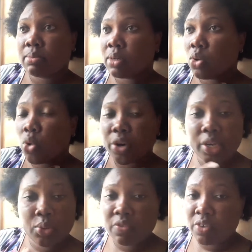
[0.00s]
work
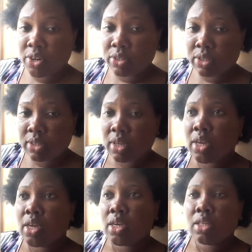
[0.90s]
in reverse.
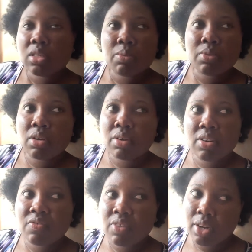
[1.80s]
So I'm not really
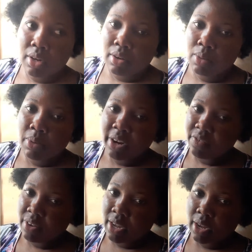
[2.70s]
follow up
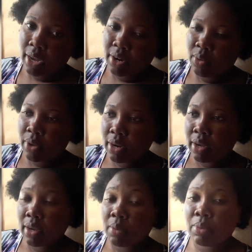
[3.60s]
coffee then kind of way there
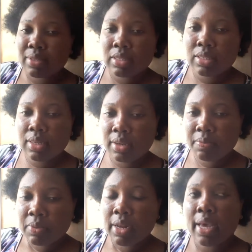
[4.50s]
again. But tea,
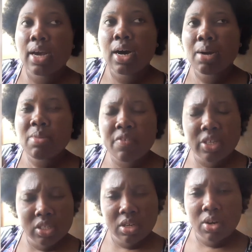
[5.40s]
like hot
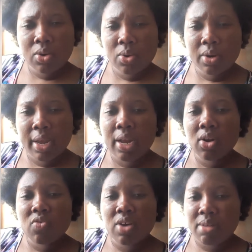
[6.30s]
beverages on a whole, I
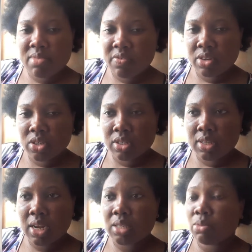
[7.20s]
love hot beverages
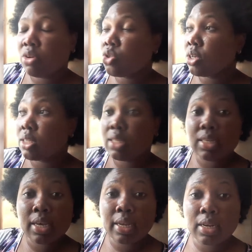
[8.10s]
because we drink
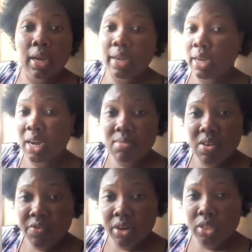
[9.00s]
tea in any hot
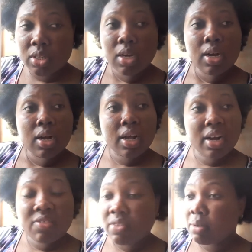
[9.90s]
beverage,
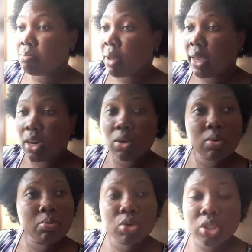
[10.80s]
coffee, Milo,
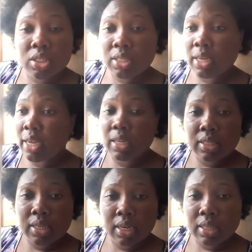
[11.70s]
bush tea,
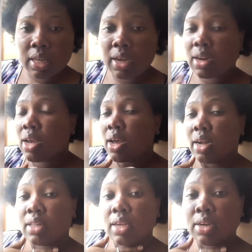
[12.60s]
anything at all
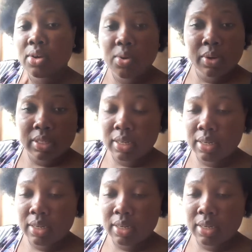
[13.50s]
at any hours of the